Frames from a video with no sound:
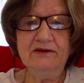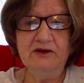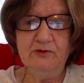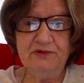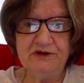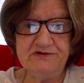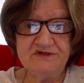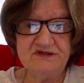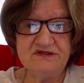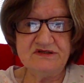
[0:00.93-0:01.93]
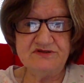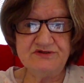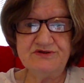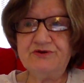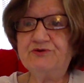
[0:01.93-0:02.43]
Hello, brothers and
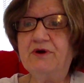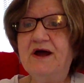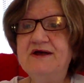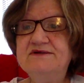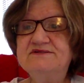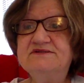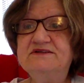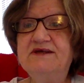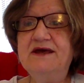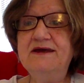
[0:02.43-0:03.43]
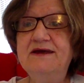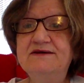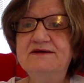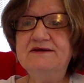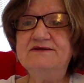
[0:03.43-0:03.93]
sisters in Christ. Today
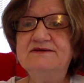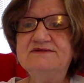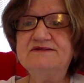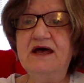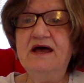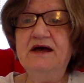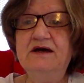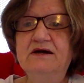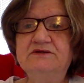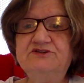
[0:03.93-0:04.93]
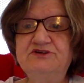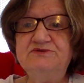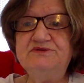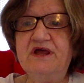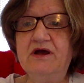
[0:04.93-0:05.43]
is
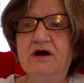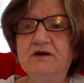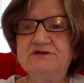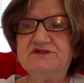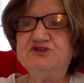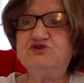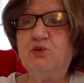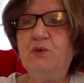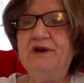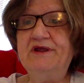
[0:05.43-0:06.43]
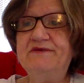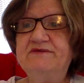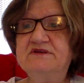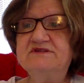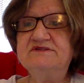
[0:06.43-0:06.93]
Tuesday, August the 20th,
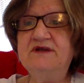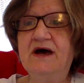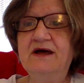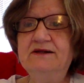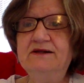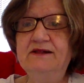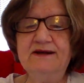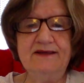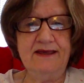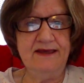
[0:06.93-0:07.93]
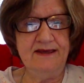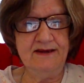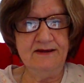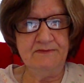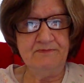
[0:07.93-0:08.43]
and it's 9 o'clock
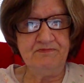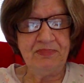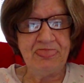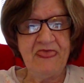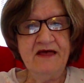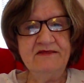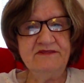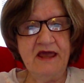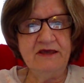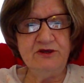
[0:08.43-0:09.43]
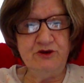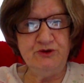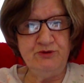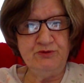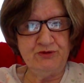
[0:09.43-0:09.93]
a.m. Thank
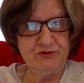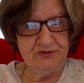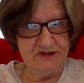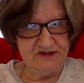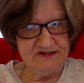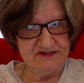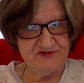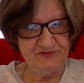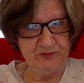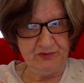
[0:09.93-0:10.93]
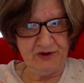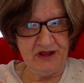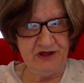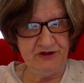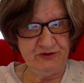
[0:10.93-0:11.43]
you, Chris, for
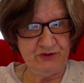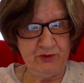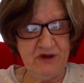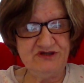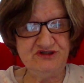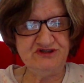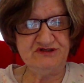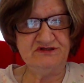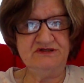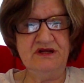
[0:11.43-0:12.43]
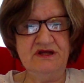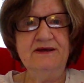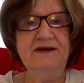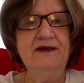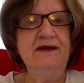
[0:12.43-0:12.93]
bringing your question.
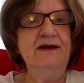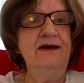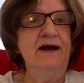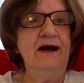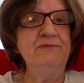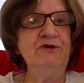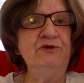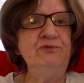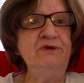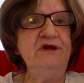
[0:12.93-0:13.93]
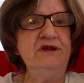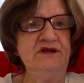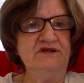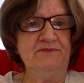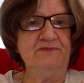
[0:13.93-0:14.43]
I'm going to read it.